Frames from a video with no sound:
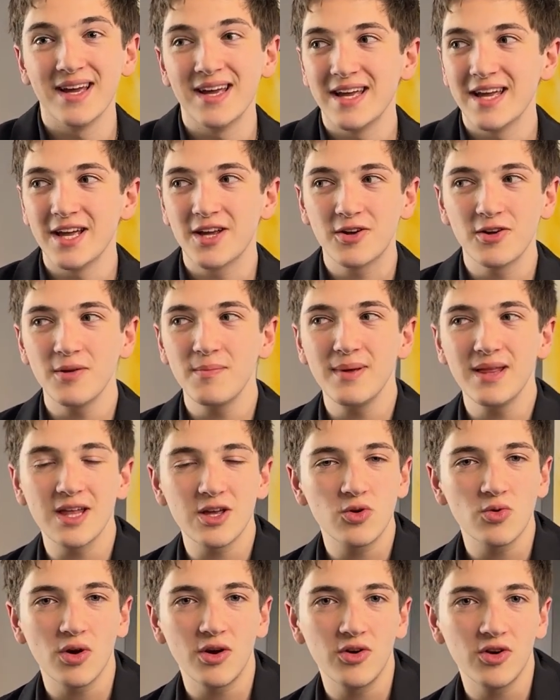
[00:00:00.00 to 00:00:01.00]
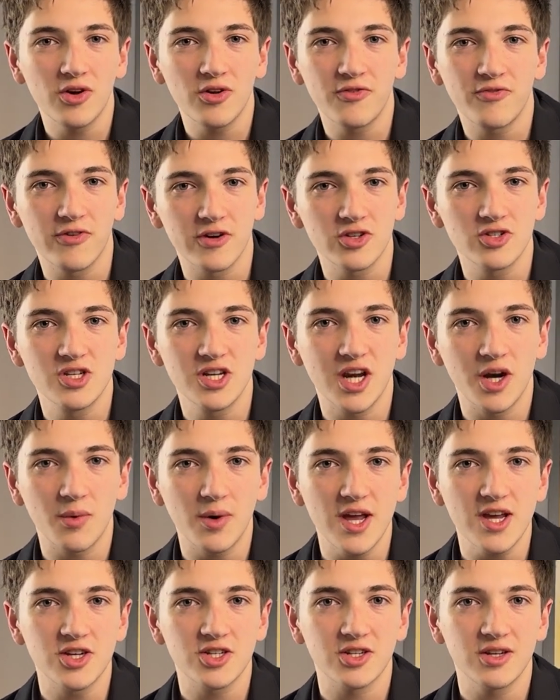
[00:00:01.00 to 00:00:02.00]
It could be that you are not first
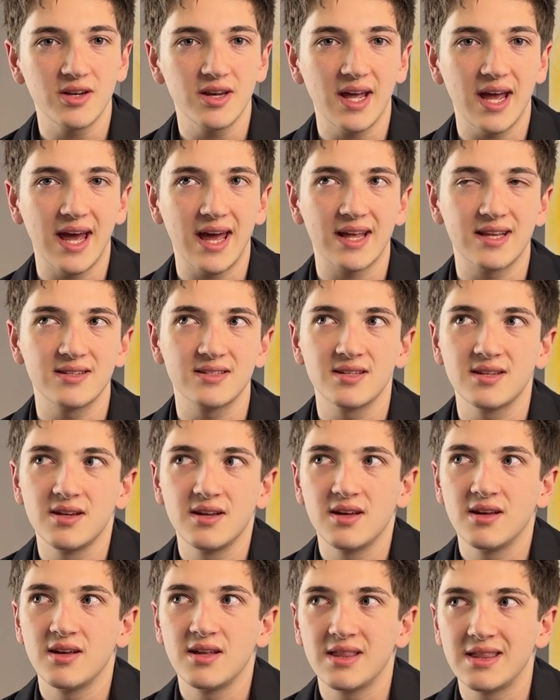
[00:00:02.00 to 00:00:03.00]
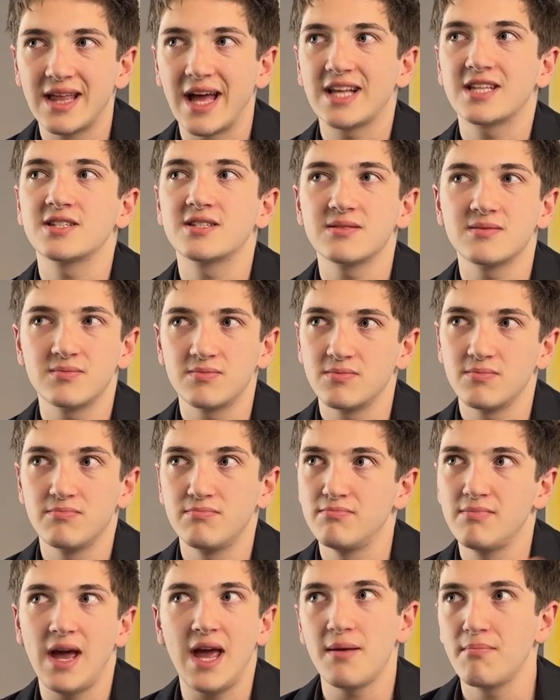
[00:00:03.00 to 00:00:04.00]
generation and that's
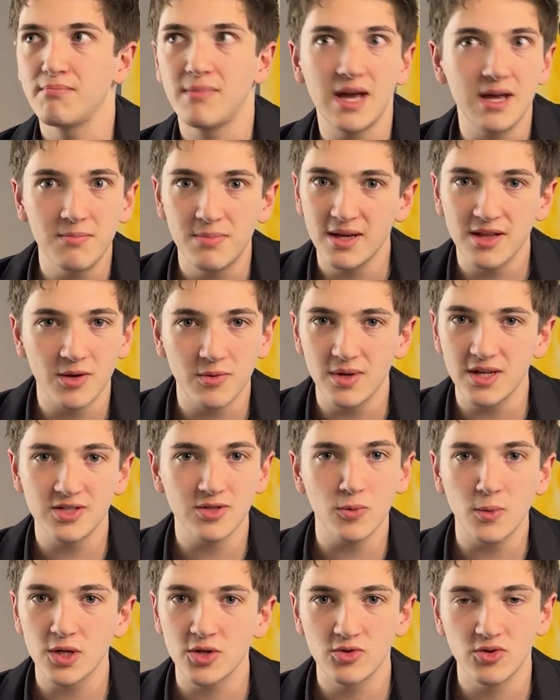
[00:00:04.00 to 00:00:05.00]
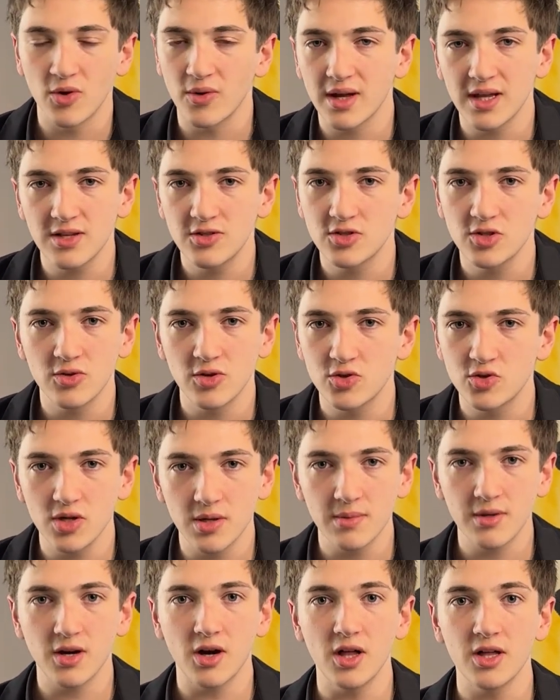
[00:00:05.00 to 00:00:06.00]
maybe the reason why you don't get into your
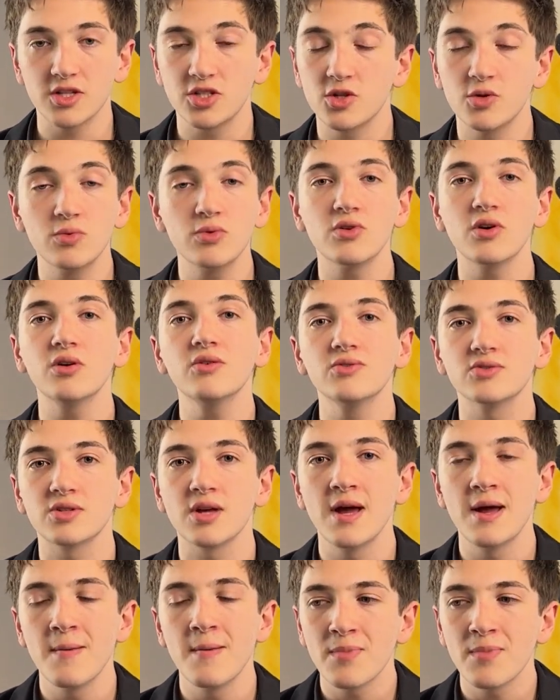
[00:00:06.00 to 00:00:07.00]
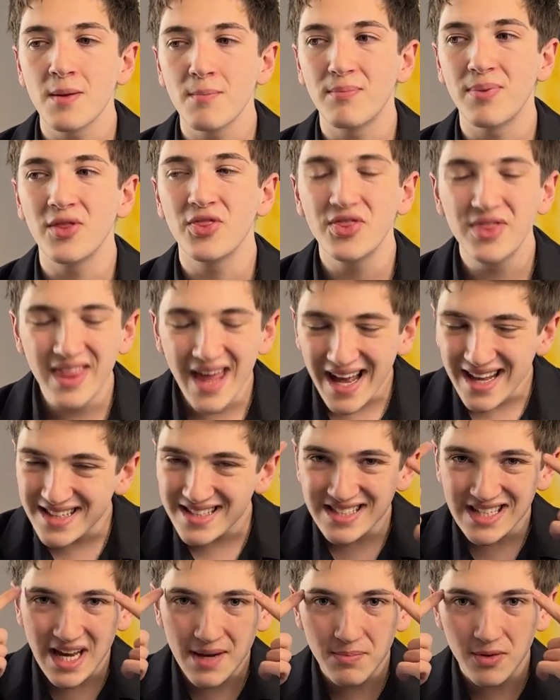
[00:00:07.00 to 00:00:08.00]
dream college. Who knows? But that
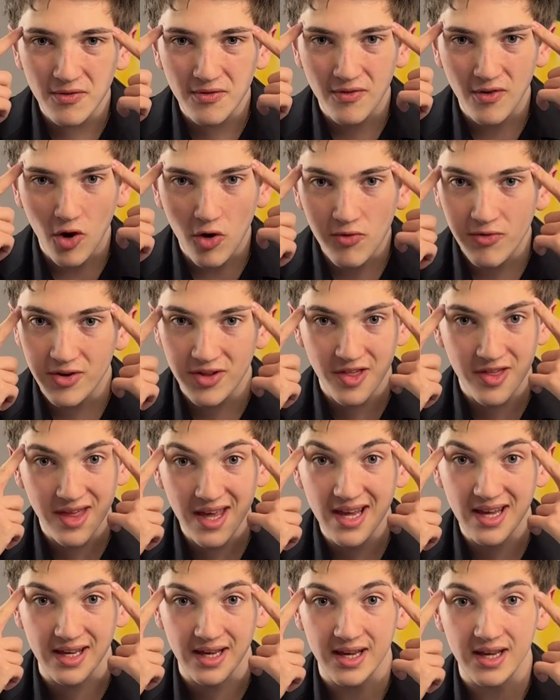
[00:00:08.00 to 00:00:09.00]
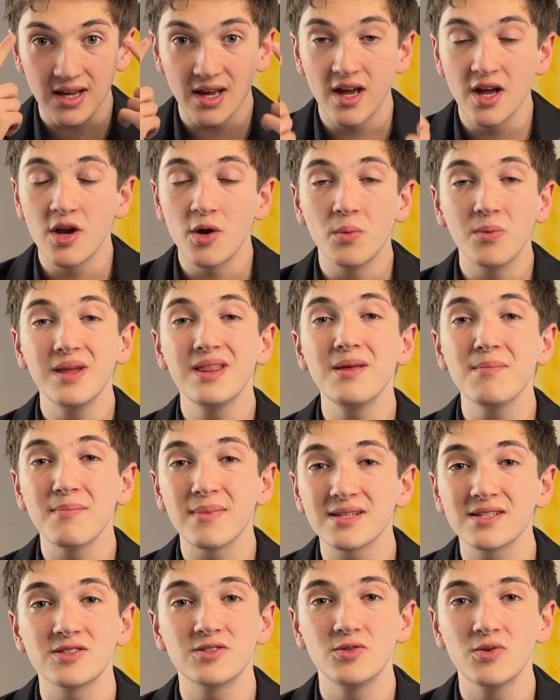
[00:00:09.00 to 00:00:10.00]
type of overthinking really
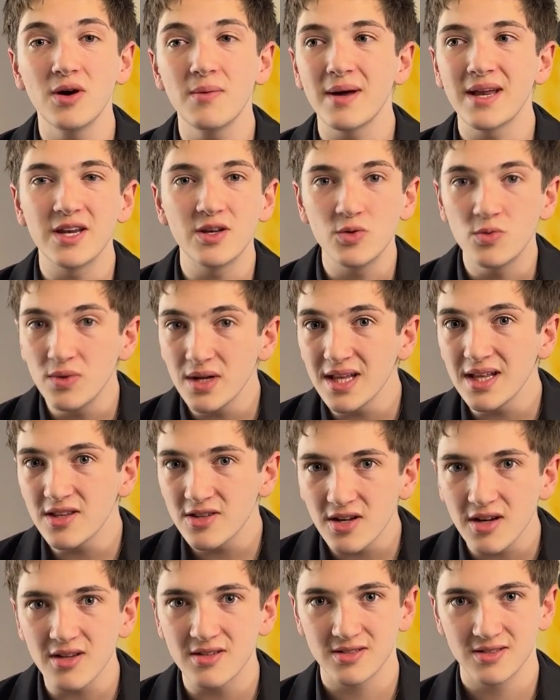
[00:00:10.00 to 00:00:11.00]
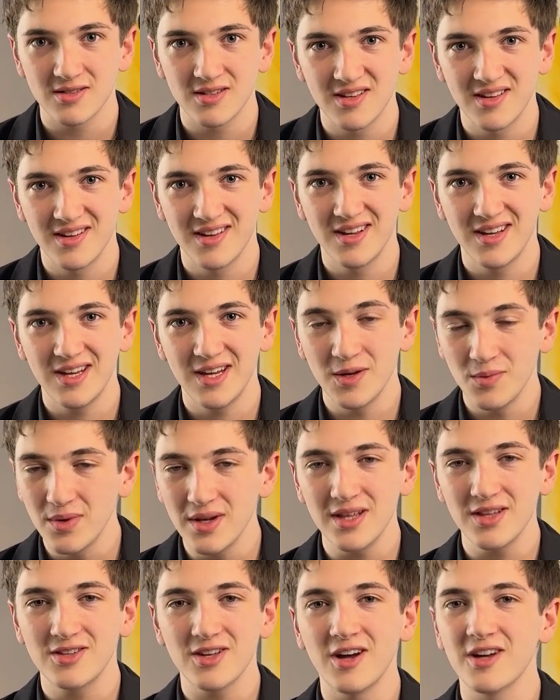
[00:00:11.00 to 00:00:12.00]
messes you up, and it really does. It
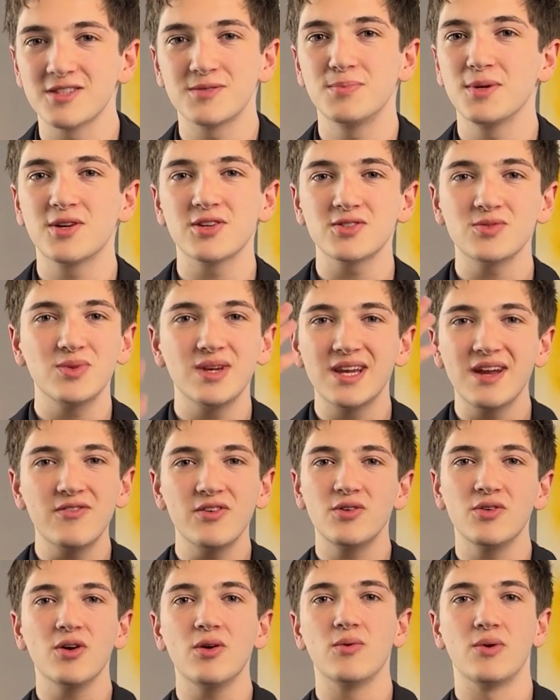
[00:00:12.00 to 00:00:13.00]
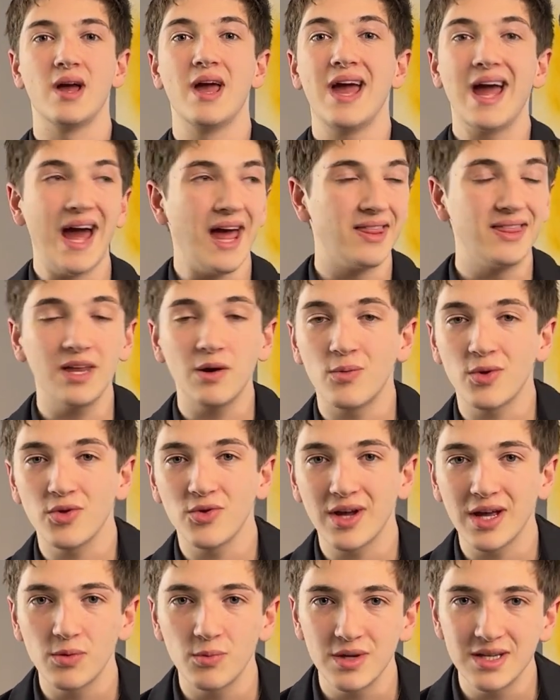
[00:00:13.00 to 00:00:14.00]
really does, because you never know. And then when you
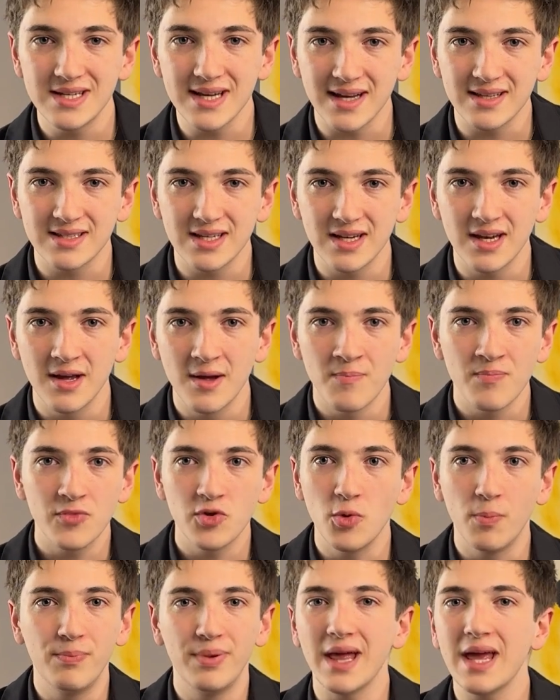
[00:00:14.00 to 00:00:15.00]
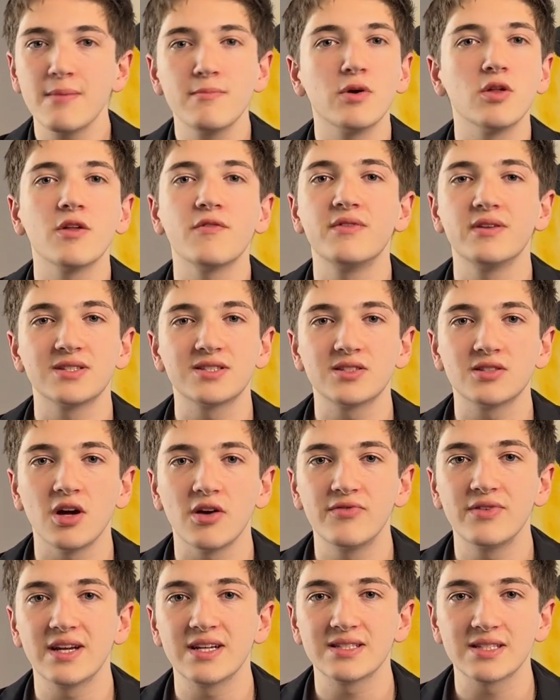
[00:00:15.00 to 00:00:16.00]
get rejected, you blame all of this
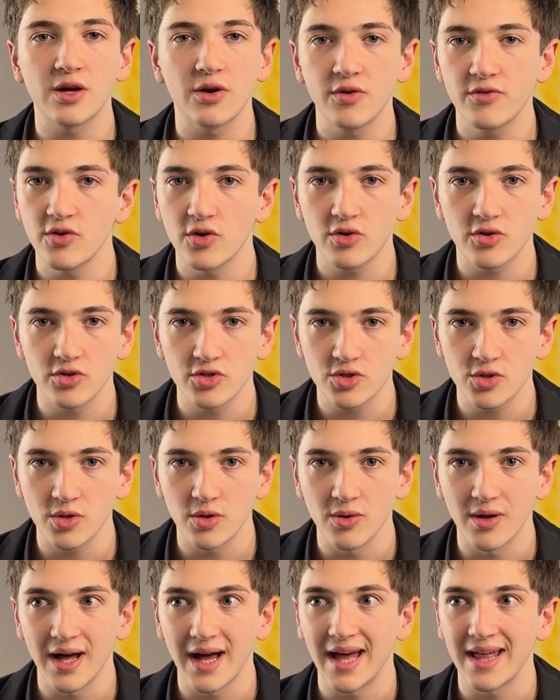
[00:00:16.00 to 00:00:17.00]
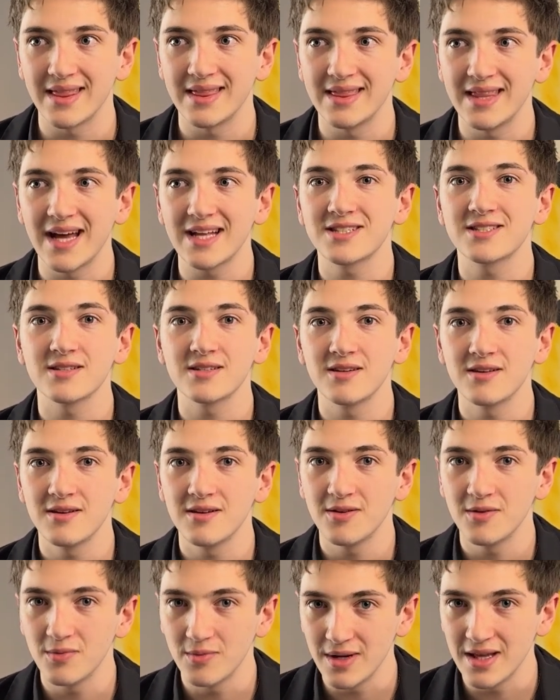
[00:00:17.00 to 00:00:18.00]
stuff that is out of your control, and that's
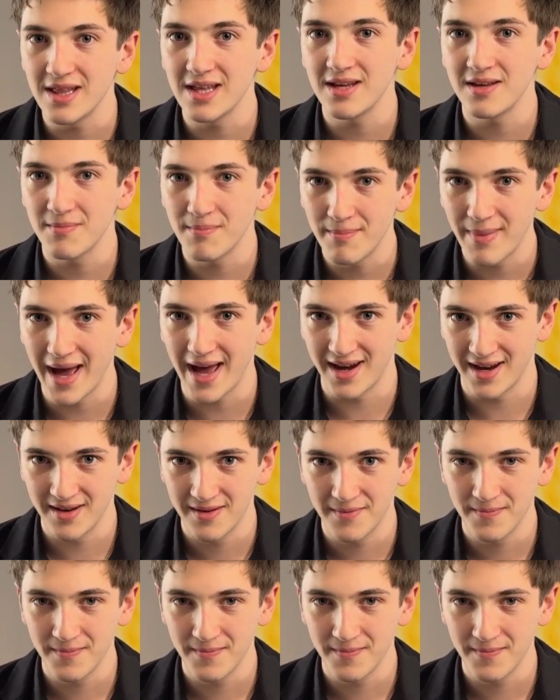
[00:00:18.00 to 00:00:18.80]
really bad.